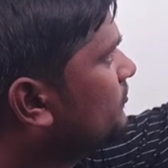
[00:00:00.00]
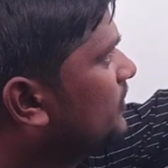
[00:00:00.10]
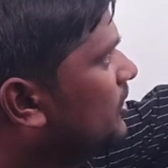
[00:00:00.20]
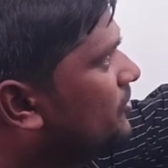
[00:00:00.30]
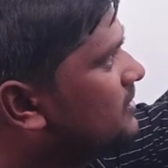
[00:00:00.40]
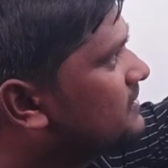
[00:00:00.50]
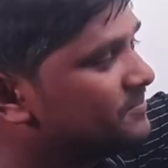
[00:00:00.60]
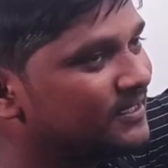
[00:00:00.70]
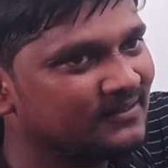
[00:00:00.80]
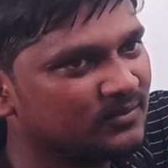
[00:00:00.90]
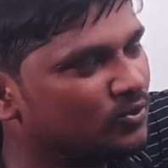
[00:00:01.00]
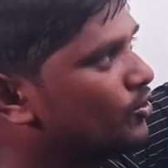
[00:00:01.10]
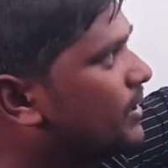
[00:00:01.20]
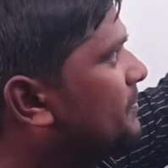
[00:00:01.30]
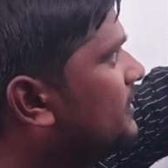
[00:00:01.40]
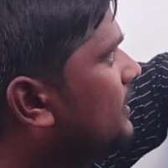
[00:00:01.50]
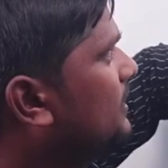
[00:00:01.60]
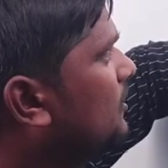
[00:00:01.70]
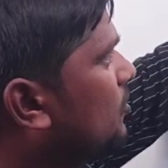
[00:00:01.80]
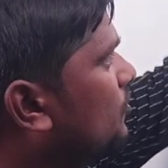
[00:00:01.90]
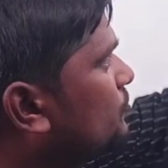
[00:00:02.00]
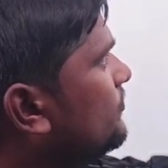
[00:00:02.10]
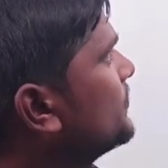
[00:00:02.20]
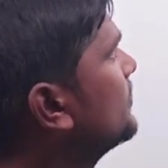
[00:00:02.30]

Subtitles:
of molecule, simply it is a monocapped closo.